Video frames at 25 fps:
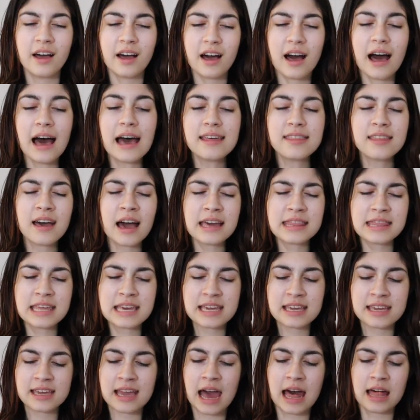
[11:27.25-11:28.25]
I I
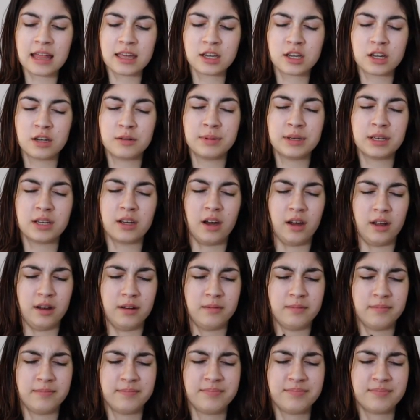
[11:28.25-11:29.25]
think Gally could be good.
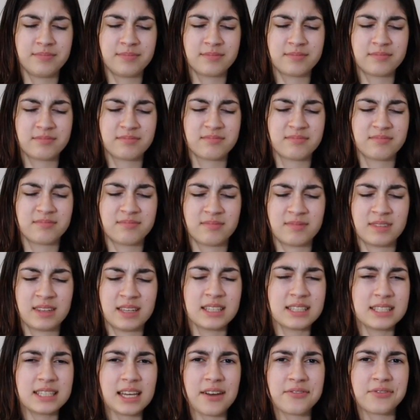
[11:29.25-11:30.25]

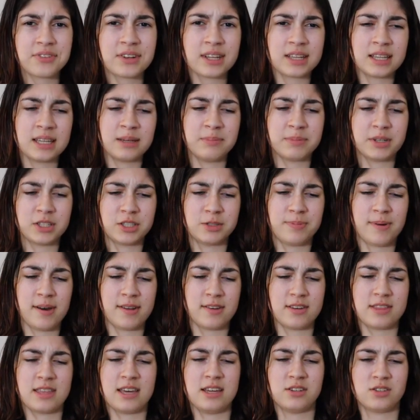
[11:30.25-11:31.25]
Definitely much
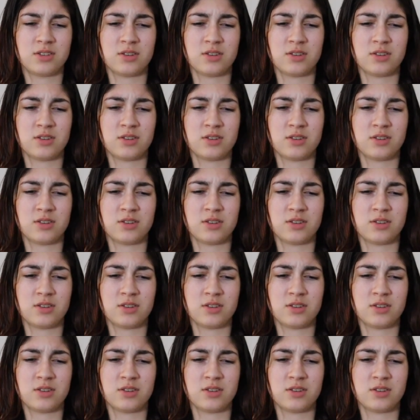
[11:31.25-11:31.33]
better than